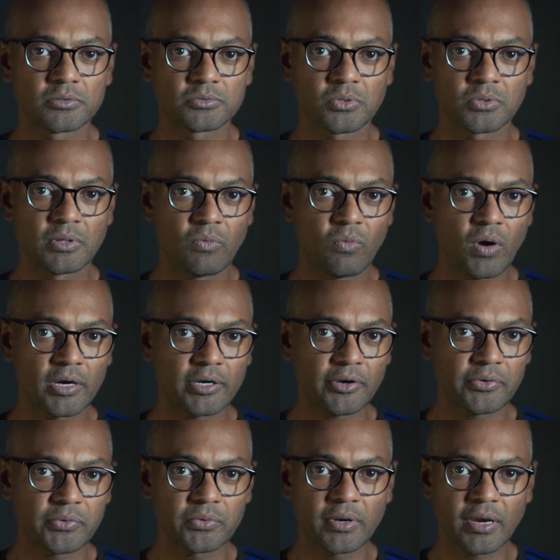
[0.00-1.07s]
the
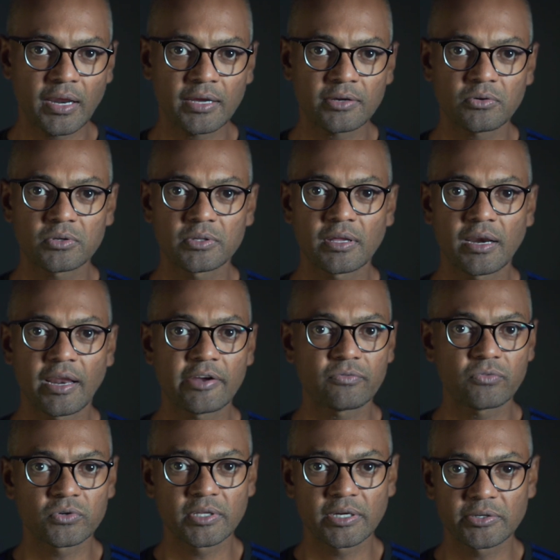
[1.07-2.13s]
water you drank or the light
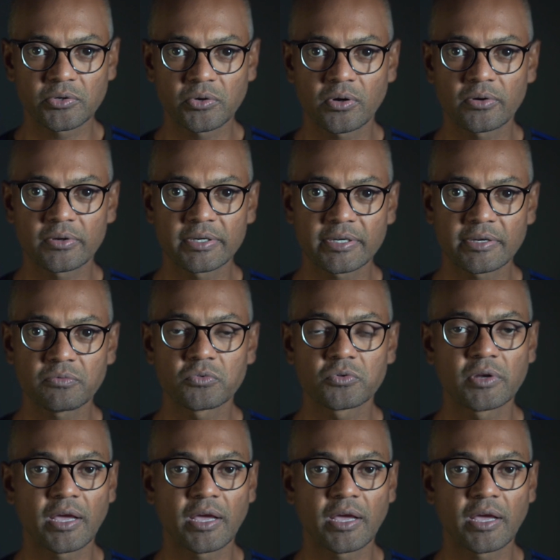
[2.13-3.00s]
food that you have eaten,